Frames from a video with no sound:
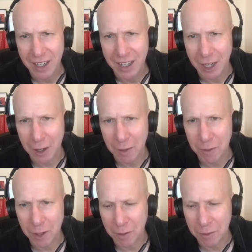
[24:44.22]
of,
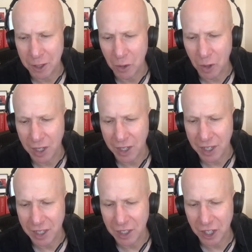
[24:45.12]
of
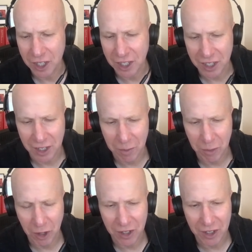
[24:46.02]
equality and justice and
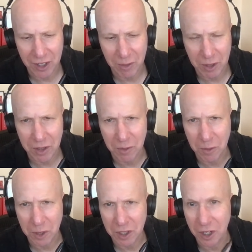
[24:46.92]
brotherhood was,
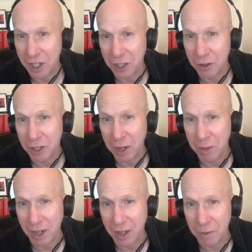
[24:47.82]
was turning into a
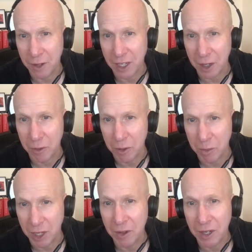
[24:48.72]
nightmare. He felt like we were
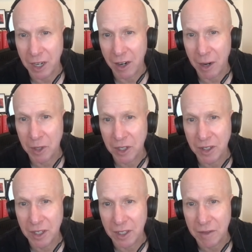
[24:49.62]
blowing our
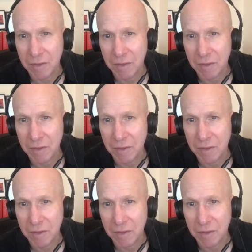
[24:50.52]
opportunity.